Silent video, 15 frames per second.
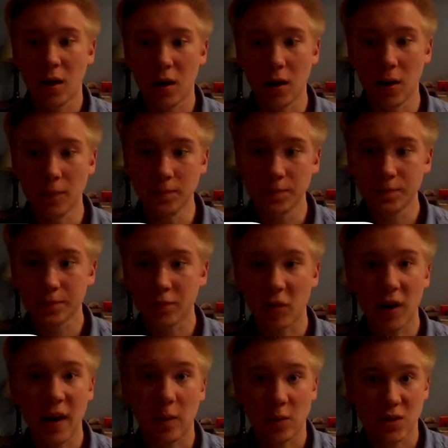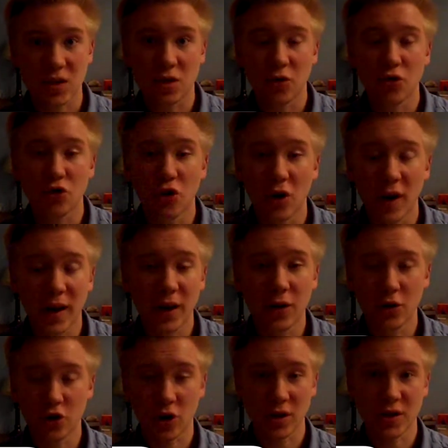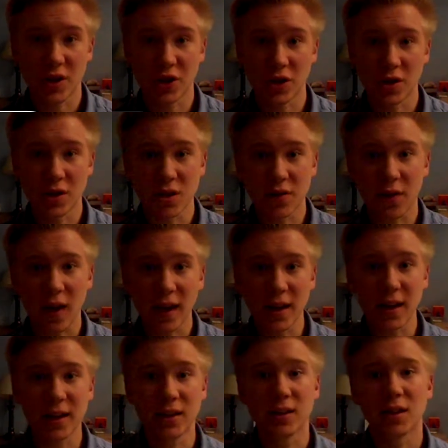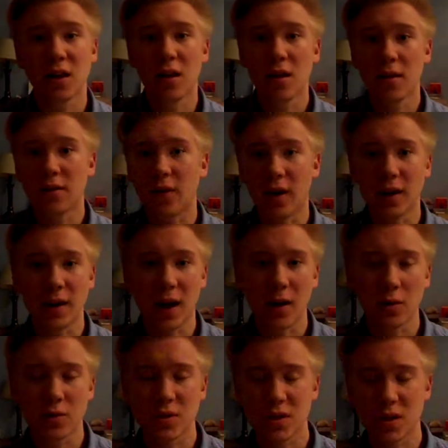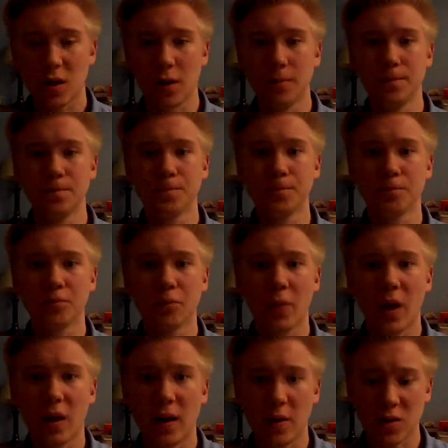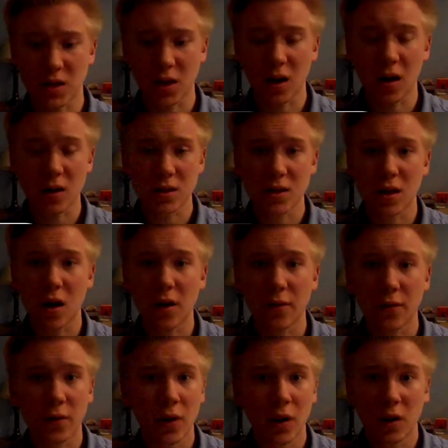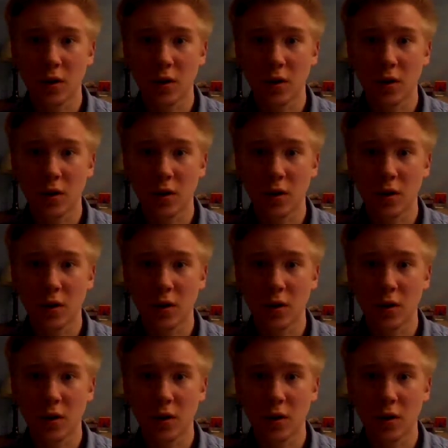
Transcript: allowed us to do really good transitions, fade-ins, fade-outs, allowed us to cut stuff,